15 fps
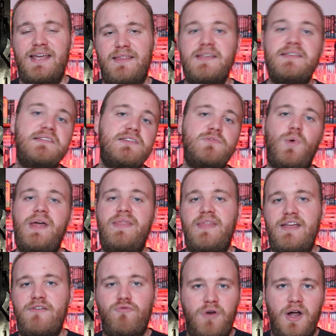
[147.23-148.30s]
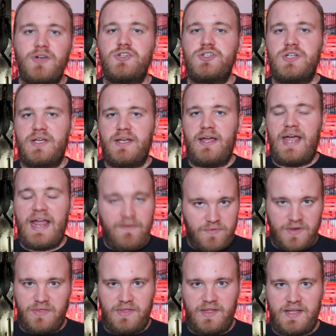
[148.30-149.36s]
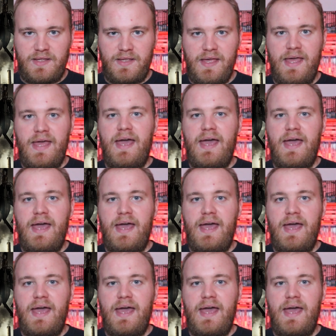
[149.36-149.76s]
This is when they rushed everything